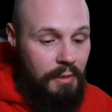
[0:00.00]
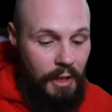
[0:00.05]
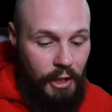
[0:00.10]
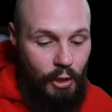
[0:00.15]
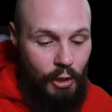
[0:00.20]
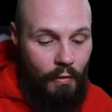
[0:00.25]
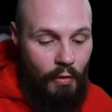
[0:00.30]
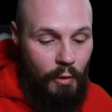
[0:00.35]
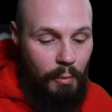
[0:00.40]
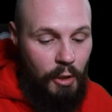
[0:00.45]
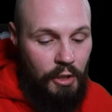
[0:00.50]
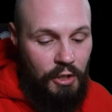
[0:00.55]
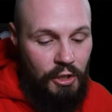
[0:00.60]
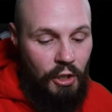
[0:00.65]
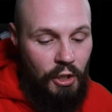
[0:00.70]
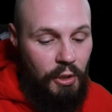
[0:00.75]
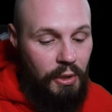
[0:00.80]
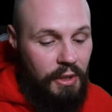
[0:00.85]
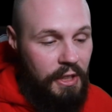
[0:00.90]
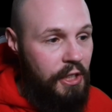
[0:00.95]
Like you have the books
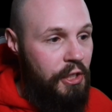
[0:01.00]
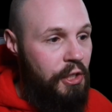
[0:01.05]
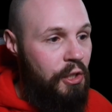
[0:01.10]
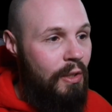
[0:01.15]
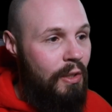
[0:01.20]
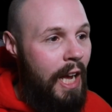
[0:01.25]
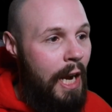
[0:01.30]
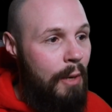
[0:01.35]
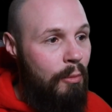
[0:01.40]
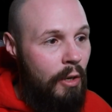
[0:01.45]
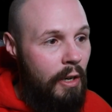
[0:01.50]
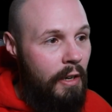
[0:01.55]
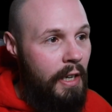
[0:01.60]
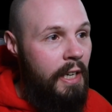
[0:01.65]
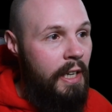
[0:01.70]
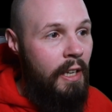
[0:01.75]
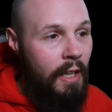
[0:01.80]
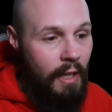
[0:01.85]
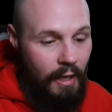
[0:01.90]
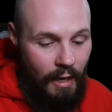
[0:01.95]
currently in your
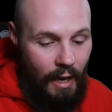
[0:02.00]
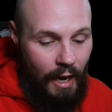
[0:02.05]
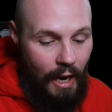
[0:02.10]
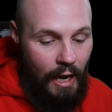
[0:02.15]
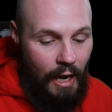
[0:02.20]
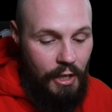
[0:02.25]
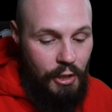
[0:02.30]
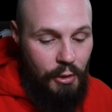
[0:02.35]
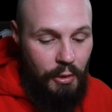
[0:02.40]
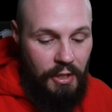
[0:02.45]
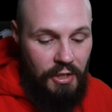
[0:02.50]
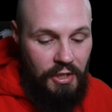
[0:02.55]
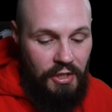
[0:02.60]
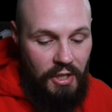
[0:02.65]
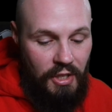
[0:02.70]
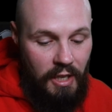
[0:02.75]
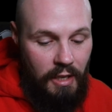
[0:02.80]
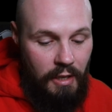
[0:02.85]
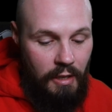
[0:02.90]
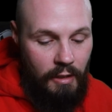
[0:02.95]
library, uh, you can
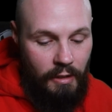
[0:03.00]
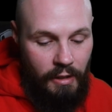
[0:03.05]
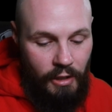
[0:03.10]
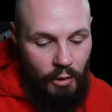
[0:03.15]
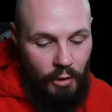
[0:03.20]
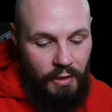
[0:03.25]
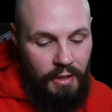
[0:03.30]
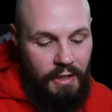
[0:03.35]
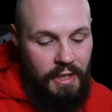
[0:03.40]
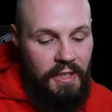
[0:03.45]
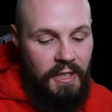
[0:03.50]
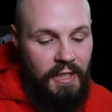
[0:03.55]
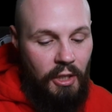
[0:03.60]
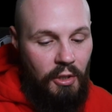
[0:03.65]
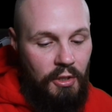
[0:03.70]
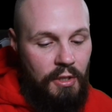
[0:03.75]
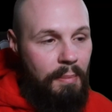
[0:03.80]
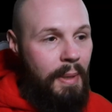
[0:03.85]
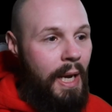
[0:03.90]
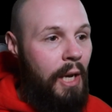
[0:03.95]
see you know the
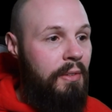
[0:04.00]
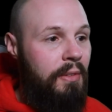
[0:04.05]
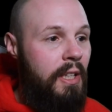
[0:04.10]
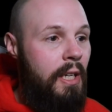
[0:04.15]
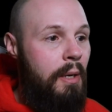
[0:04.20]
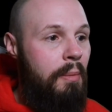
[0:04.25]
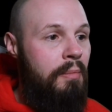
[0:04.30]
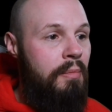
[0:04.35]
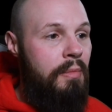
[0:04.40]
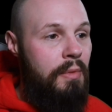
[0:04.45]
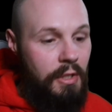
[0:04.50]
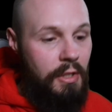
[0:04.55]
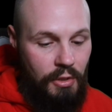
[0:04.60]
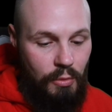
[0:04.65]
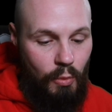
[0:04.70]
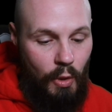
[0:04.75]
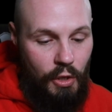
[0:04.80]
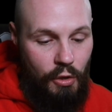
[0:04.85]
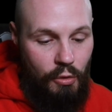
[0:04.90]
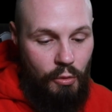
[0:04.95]
details about them. This
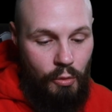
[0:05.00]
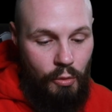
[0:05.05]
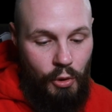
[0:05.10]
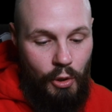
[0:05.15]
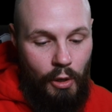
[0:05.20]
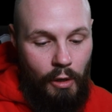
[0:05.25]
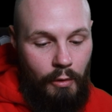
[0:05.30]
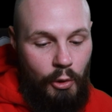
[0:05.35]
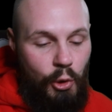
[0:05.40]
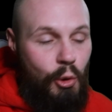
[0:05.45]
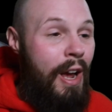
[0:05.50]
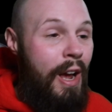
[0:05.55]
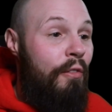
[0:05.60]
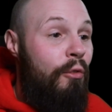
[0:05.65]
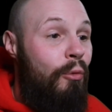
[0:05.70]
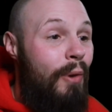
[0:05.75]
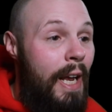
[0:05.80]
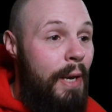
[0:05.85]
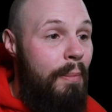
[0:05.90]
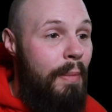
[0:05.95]
is what you you, you
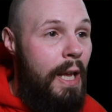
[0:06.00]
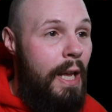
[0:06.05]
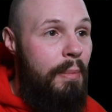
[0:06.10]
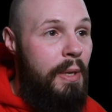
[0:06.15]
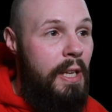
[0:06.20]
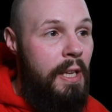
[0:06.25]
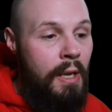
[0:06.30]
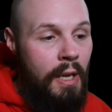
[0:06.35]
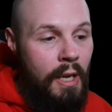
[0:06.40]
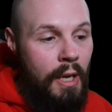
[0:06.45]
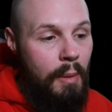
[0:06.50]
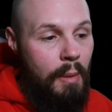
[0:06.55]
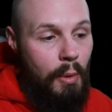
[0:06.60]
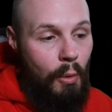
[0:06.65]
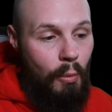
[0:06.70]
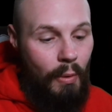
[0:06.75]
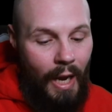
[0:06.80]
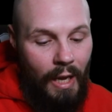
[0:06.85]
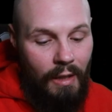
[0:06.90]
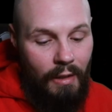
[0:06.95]
have read maybe.
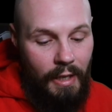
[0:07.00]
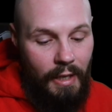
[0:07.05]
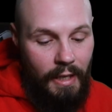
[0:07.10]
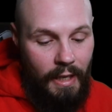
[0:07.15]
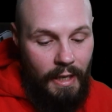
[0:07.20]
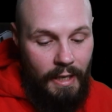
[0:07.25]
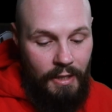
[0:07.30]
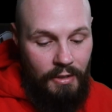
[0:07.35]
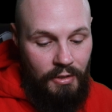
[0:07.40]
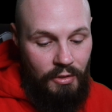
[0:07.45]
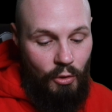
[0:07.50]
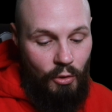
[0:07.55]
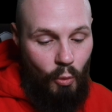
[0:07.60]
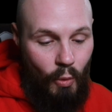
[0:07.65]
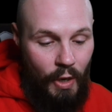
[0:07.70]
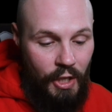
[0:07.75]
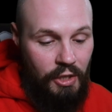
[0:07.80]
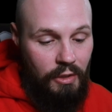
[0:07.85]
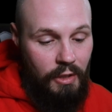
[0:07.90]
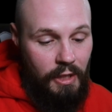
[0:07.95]
But what I like is the
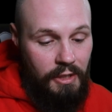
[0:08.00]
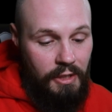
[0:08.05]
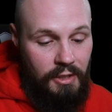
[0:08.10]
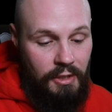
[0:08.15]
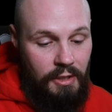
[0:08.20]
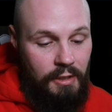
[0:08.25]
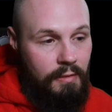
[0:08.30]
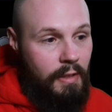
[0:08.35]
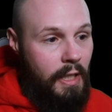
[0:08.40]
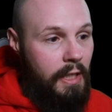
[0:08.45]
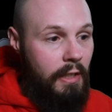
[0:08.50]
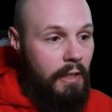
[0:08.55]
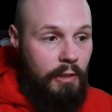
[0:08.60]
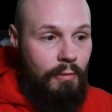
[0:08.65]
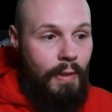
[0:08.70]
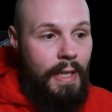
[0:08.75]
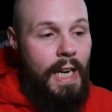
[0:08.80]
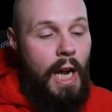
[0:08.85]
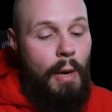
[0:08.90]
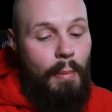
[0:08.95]
wish list, right? Like
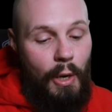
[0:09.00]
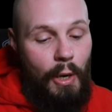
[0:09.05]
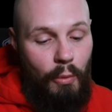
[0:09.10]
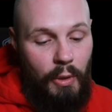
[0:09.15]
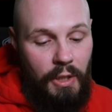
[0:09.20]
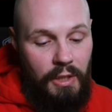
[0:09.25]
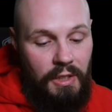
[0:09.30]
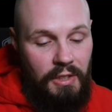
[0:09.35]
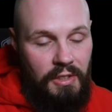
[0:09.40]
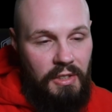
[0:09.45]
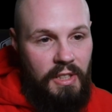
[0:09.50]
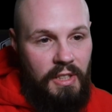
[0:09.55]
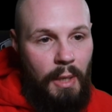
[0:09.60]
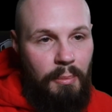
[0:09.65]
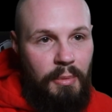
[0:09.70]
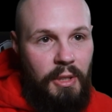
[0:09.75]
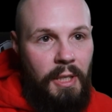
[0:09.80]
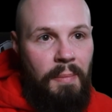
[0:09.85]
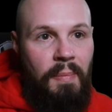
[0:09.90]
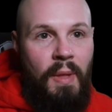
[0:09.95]
right now my wish list is
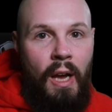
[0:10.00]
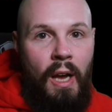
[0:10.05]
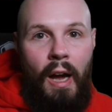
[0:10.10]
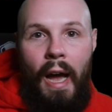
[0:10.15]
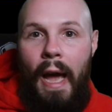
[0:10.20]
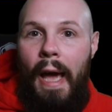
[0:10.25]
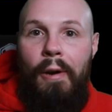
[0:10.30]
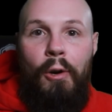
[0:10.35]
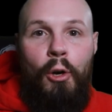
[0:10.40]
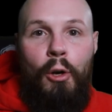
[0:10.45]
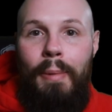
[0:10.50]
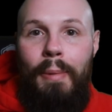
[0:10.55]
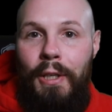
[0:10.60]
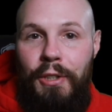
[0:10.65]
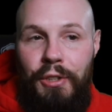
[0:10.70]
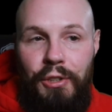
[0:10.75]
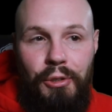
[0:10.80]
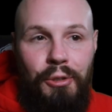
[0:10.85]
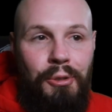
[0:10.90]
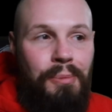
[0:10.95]
empty. I don't know
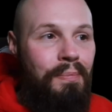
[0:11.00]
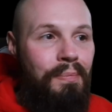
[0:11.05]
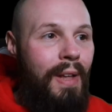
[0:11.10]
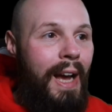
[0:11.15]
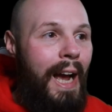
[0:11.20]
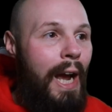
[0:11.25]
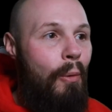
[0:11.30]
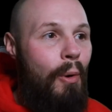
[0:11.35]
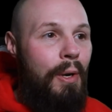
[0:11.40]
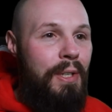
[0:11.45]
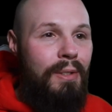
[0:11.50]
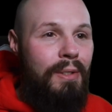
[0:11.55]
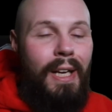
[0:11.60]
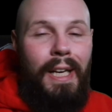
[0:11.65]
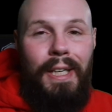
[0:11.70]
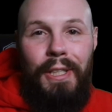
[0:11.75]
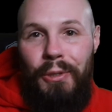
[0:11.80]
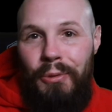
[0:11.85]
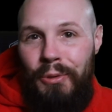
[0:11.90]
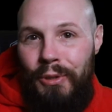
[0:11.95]
about you. I watch a
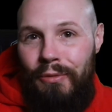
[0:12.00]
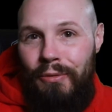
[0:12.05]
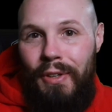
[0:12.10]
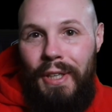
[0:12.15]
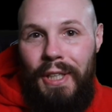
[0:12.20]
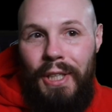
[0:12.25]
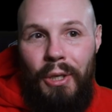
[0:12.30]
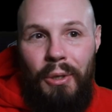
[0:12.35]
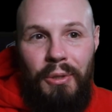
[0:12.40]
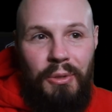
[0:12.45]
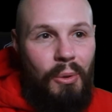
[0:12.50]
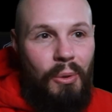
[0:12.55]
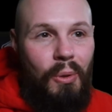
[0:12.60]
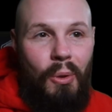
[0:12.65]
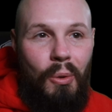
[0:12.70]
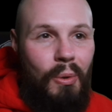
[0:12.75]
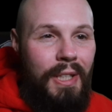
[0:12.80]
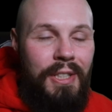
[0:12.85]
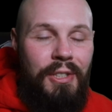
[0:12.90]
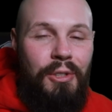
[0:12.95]
lot of YouTube videos or,
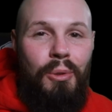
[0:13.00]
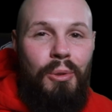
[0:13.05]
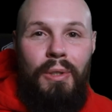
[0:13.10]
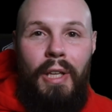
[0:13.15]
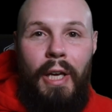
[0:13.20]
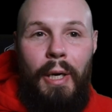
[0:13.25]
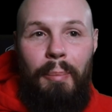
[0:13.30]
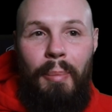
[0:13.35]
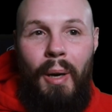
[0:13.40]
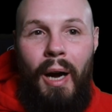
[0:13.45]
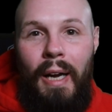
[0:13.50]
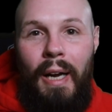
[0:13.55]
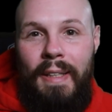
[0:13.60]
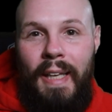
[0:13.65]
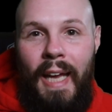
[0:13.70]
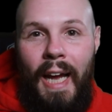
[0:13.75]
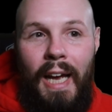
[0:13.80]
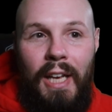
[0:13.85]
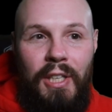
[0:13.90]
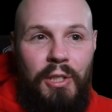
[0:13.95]
or listen to a lot of
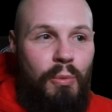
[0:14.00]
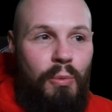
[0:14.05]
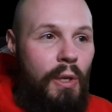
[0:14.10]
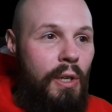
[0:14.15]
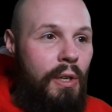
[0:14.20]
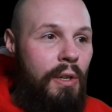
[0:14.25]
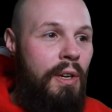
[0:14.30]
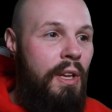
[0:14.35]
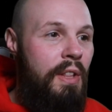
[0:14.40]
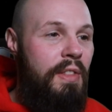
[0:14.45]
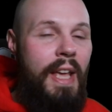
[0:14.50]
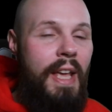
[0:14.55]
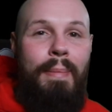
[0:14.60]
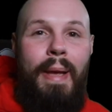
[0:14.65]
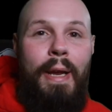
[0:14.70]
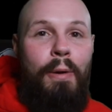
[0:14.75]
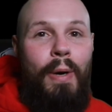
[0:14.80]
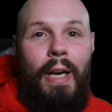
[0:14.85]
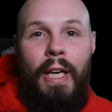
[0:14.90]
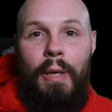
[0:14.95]
podcasts where they
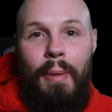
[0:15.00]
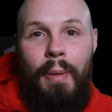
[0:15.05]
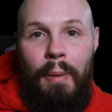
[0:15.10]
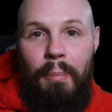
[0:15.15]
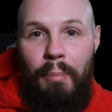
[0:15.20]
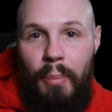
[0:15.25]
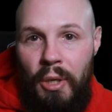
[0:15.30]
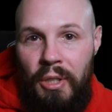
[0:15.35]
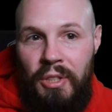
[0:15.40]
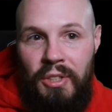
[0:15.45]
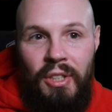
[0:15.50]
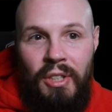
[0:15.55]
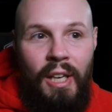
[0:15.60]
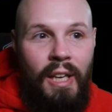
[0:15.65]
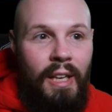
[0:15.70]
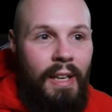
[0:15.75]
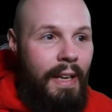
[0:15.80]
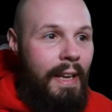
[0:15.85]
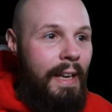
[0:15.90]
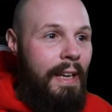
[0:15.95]
may recommend books.
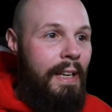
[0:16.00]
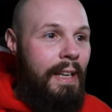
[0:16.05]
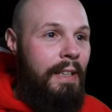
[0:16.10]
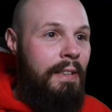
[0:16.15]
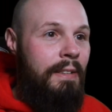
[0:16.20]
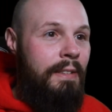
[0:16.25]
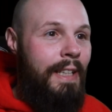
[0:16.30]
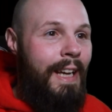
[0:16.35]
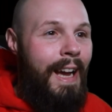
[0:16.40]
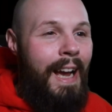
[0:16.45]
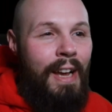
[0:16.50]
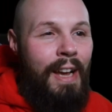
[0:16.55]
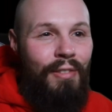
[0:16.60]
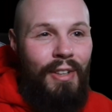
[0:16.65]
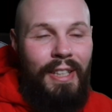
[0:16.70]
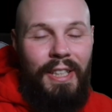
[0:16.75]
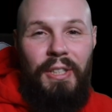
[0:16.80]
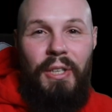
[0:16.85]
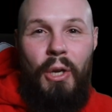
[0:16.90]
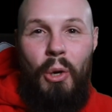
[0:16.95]
And yeah, I have
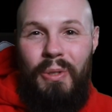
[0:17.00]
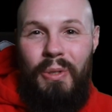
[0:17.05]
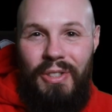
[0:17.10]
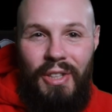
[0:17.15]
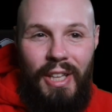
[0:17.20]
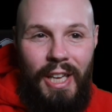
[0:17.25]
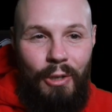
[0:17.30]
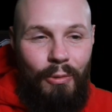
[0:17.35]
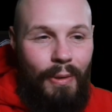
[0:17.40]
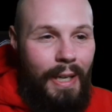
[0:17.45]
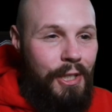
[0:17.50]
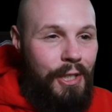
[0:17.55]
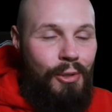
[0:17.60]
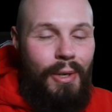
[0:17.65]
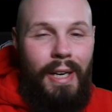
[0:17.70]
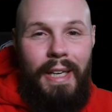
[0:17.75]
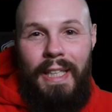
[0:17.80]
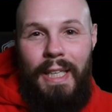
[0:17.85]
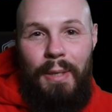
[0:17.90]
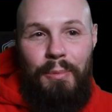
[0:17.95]
like a notes thing where I
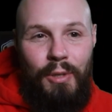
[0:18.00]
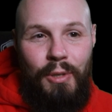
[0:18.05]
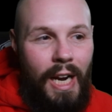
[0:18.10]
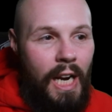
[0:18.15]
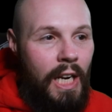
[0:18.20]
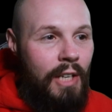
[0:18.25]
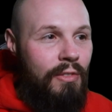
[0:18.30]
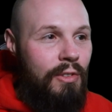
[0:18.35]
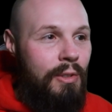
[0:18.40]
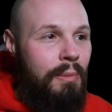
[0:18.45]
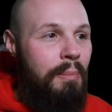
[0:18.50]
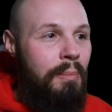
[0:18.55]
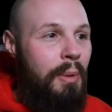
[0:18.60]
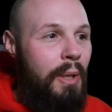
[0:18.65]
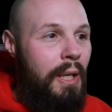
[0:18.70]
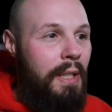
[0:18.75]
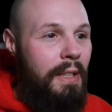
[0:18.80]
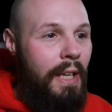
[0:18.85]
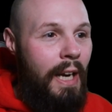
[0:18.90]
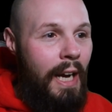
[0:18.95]
try to keep track of them,
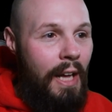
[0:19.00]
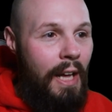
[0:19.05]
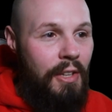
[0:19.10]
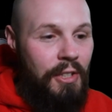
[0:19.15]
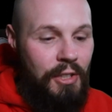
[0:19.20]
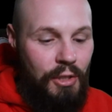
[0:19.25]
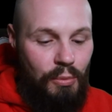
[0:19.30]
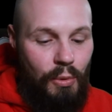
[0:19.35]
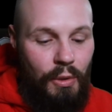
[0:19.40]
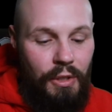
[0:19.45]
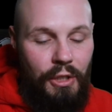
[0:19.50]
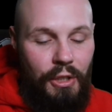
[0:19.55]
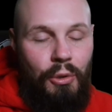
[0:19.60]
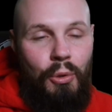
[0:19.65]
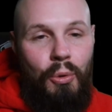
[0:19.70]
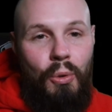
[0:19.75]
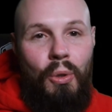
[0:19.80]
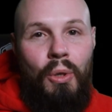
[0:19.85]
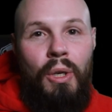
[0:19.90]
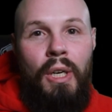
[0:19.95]
but uh, this is really
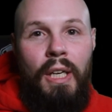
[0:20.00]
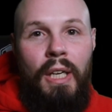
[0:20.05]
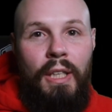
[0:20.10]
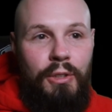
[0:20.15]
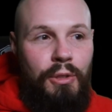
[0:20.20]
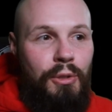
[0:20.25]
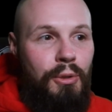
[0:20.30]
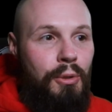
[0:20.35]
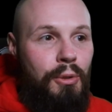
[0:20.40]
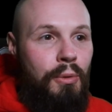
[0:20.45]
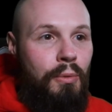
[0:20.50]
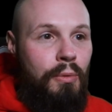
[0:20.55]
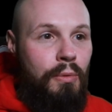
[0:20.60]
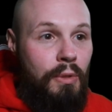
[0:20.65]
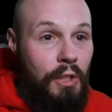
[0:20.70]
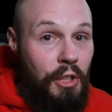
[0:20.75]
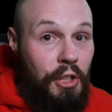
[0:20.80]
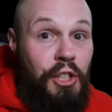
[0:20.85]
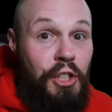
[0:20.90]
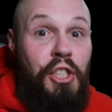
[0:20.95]
cool to
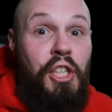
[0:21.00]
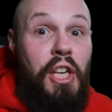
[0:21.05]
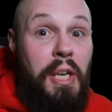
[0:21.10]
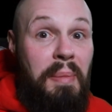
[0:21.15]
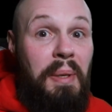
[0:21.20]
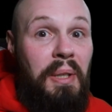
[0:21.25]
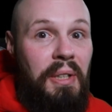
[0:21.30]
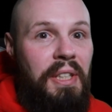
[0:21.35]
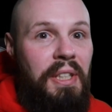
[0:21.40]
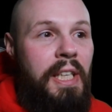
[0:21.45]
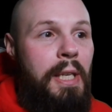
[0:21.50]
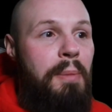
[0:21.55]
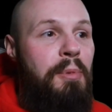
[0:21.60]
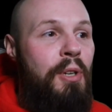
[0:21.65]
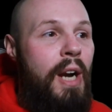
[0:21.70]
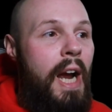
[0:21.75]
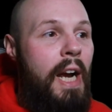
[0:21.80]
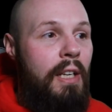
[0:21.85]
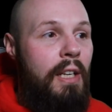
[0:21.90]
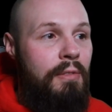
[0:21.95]
legitimately keep
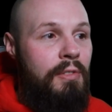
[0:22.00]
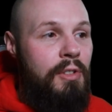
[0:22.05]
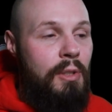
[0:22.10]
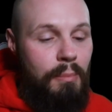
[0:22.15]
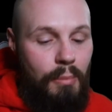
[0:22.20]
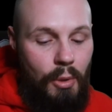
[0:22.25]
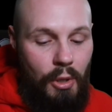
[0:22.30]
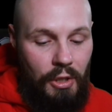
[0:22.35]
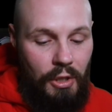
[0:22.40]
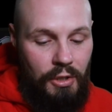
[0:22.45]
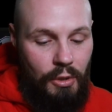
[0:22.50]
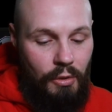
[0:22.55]
track of some books.